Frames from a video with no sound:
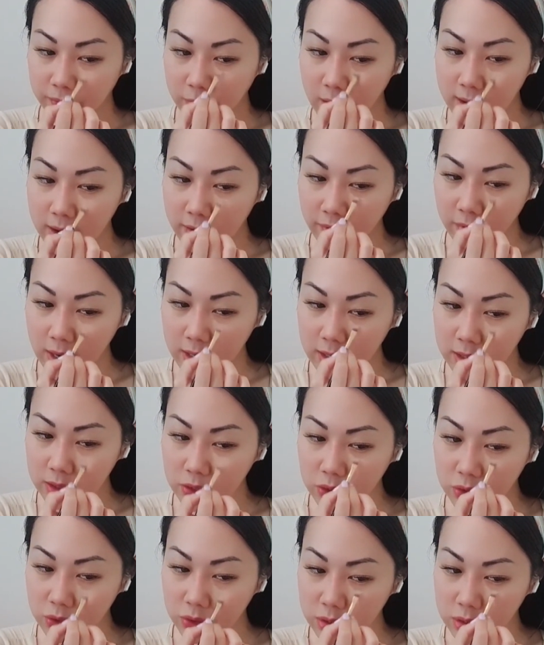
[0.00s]
I never
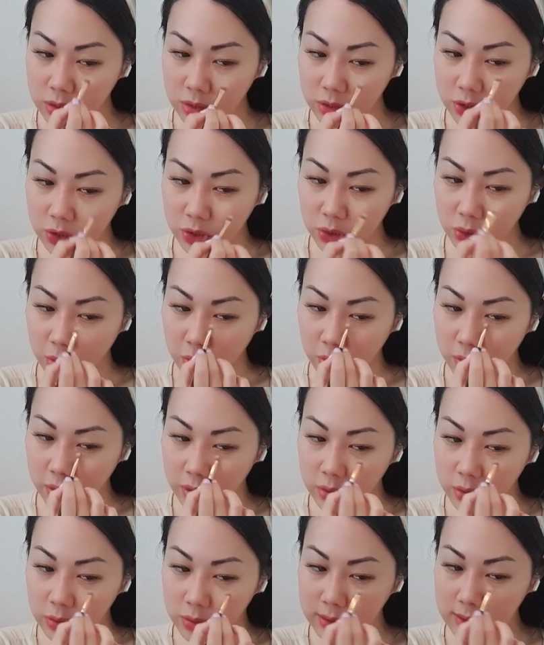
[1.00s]
understood the
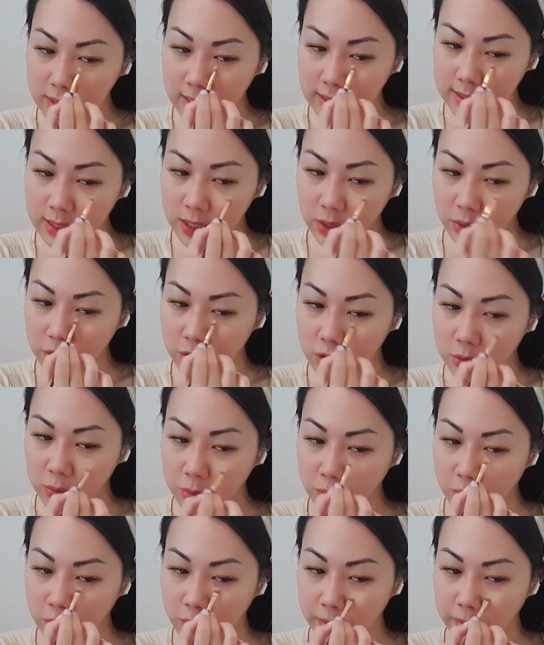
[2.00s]
tutorials that tell you to
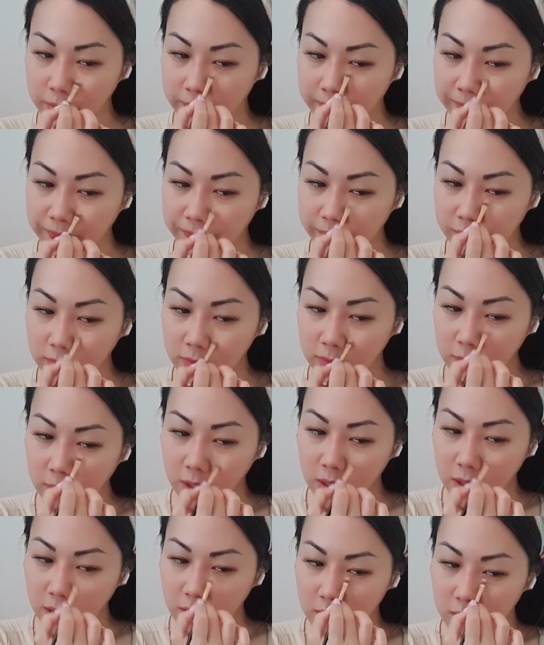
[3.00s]
put
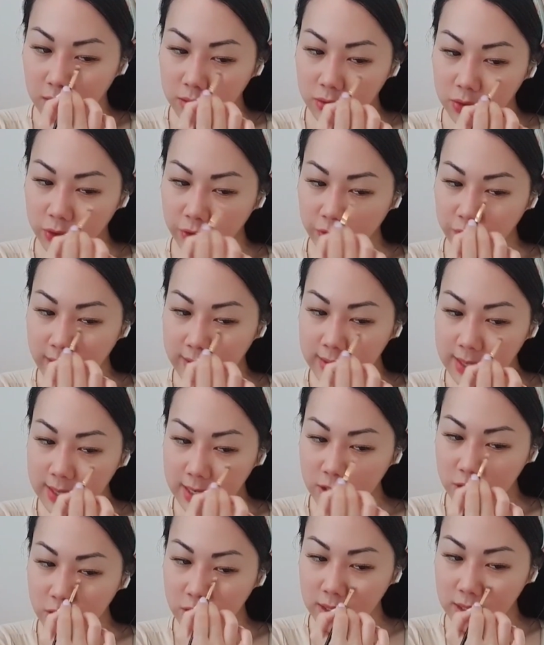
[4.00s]
sort of
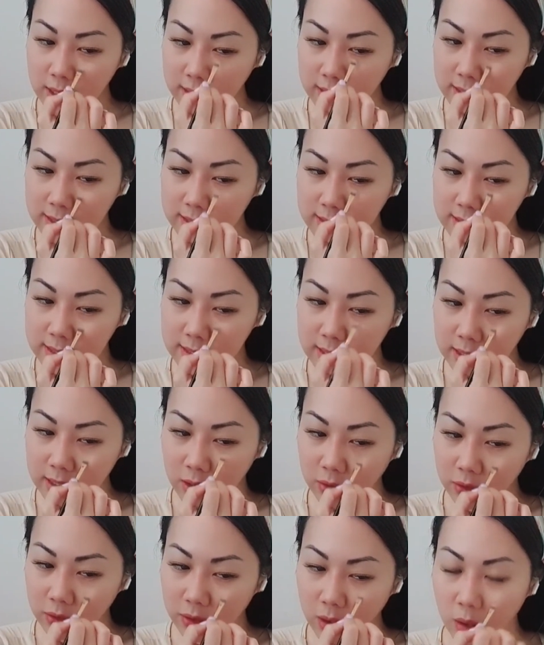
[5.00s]
foundation and concealer
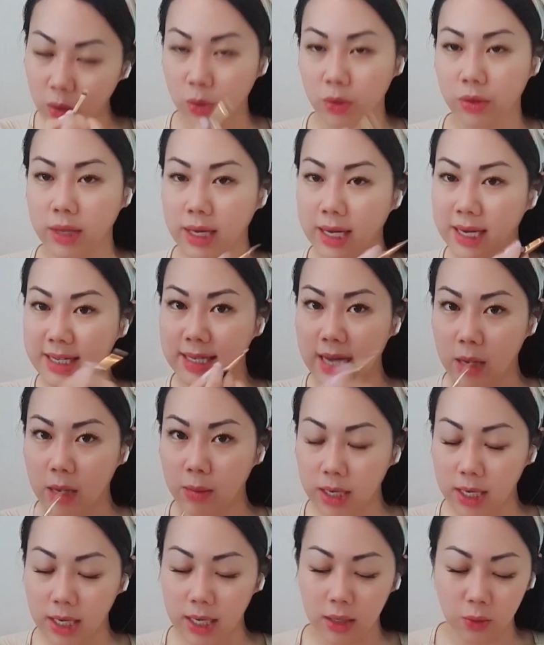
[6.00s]
on the whole thing and dab
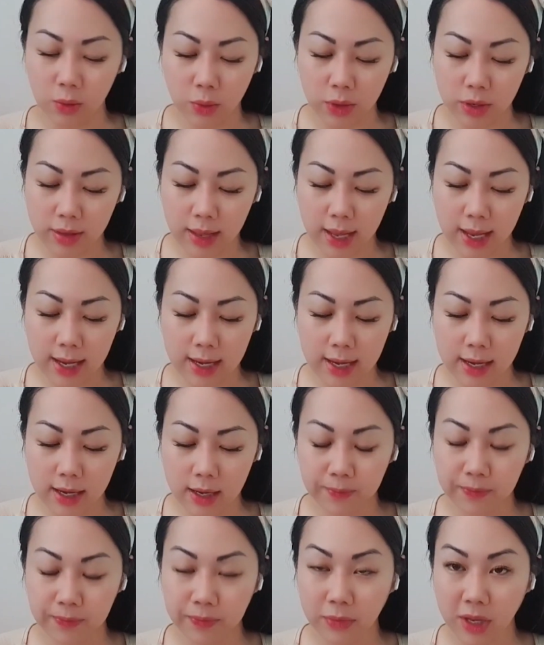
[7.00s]
it in with a
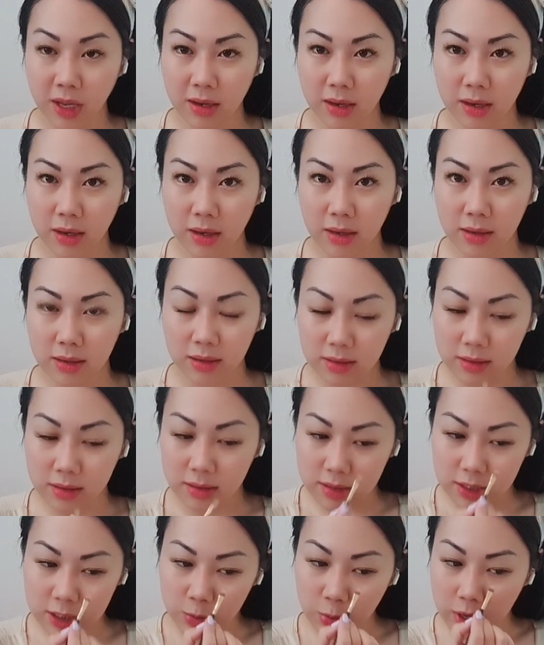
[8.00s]

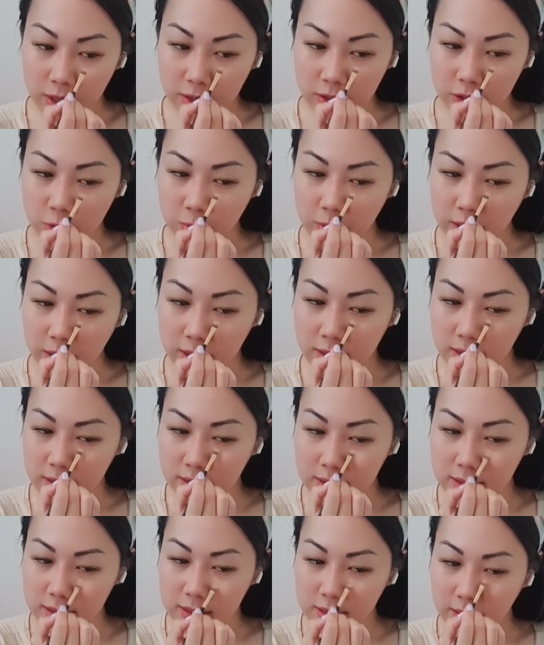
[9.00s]
sponge,
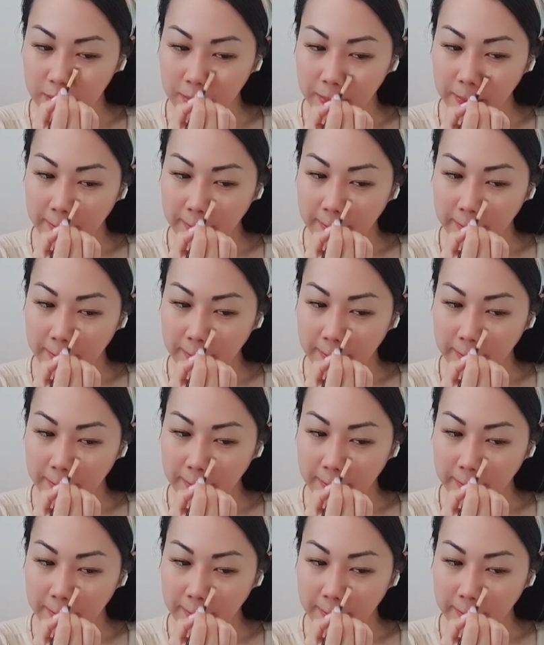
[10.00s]
because